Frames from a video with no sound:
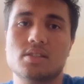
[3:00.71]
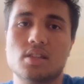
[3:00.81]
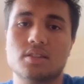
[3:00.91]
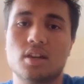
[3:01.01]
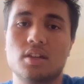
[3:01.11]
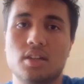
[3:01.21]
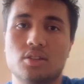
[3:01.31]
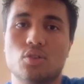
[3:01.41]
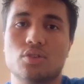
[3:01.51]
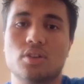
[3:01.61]
that I
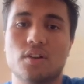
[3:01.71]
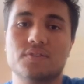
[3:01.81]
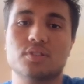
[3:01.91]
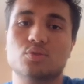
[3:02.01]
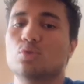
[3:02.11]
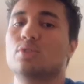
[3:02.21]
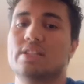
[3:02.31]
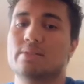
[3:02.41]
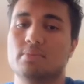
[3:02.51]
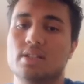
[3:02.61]
ignored after 2
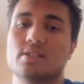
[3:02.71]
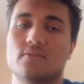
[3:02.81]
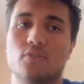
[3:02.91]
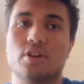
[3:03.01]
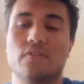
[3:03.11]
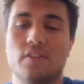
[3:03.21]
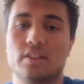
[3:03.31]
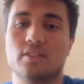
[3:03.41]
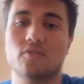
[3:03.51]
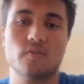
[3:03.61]
decimals were
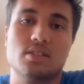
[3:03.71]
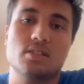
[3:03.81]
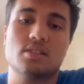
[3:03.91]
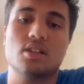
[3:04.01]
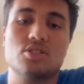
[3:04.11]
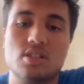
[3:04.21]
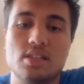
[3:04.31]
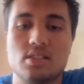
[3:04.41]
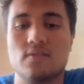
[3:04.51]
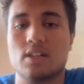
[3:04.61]
effective in such
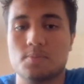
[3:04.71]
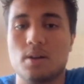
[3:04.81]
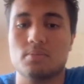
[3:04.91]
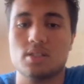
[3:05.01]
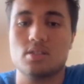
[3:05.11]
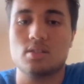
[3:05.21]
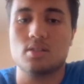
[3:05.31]
sensitive experiments.